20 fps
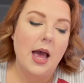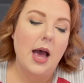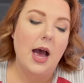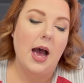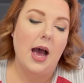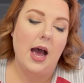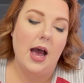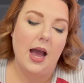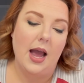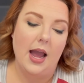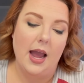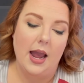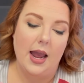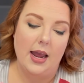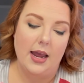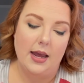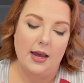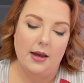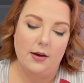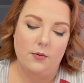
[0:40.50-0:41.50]

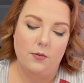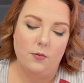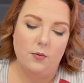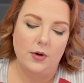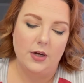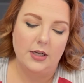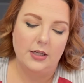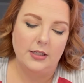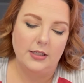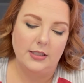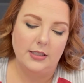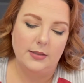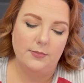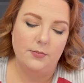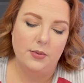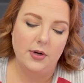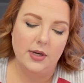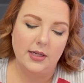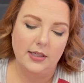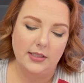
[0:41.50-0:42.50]
I was
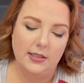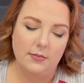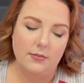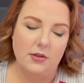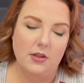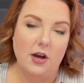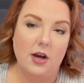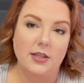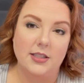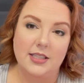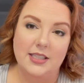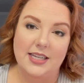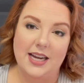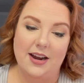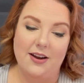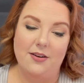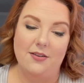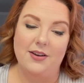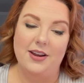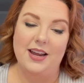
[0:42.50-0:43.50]
putting some thoughts
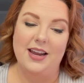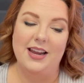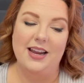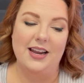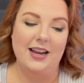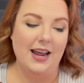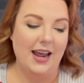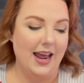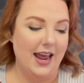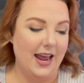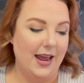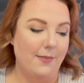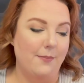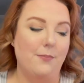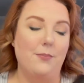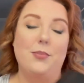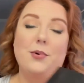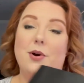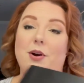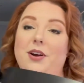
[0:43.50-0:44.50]
down in a
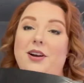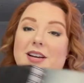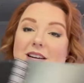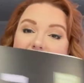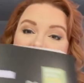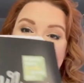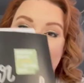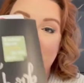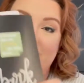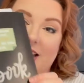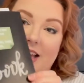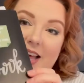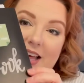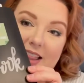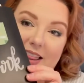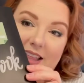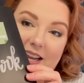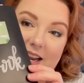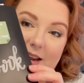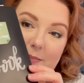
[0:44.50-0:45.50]
book
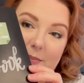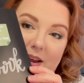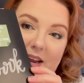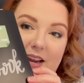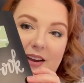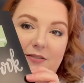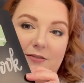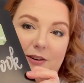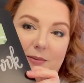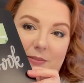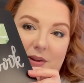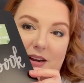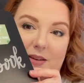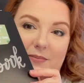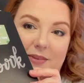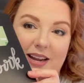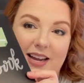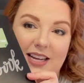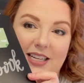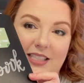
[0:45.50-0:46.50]
that I made for me and
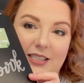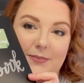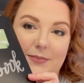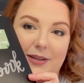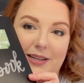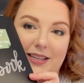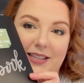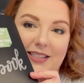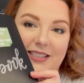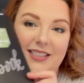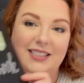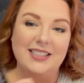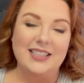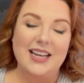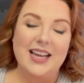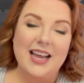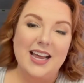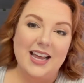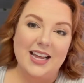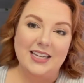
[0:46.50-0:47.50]
my husband.
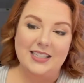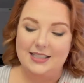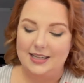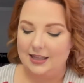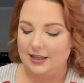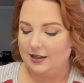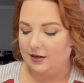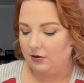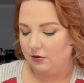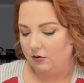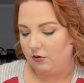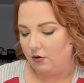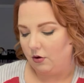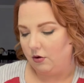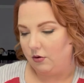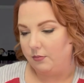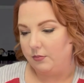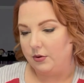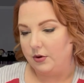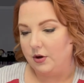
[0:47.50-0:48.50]
It's a little
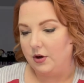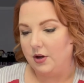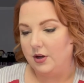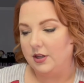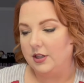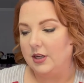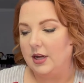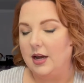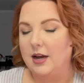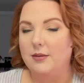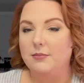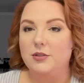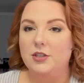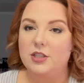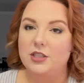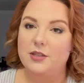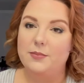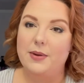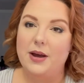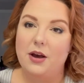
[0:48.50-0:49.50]
goal book um,
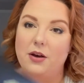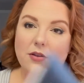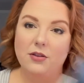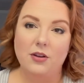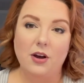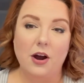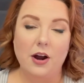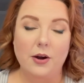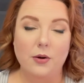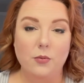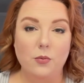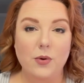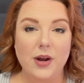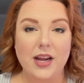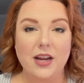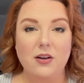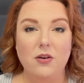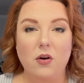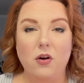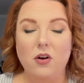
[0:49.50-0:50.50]
just about our
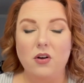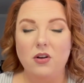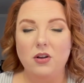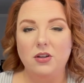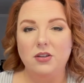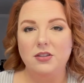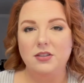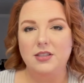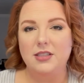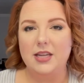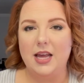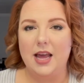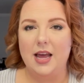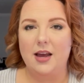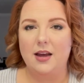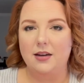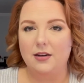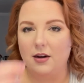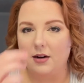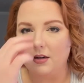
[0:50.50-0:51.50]
weight goals
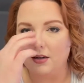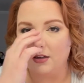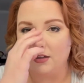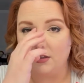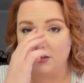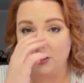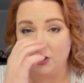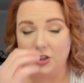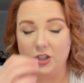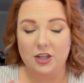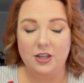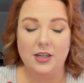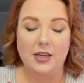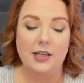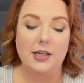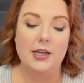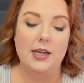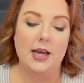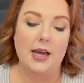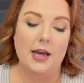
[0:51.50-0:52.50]
and our
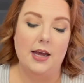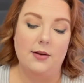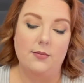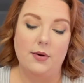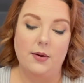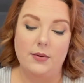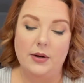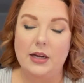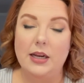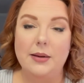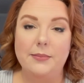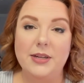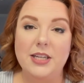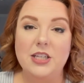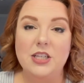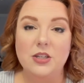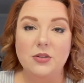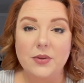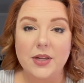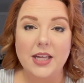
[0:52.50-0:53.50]
journey and what we're gonna be
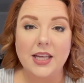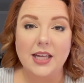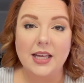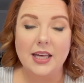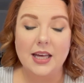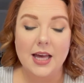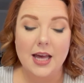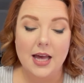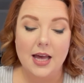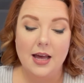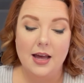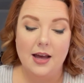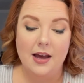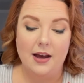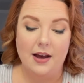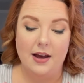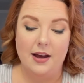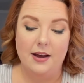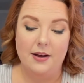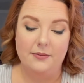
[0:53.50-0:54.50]
doing
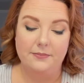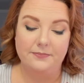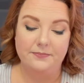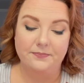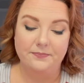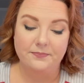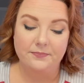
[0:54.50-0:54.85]
um,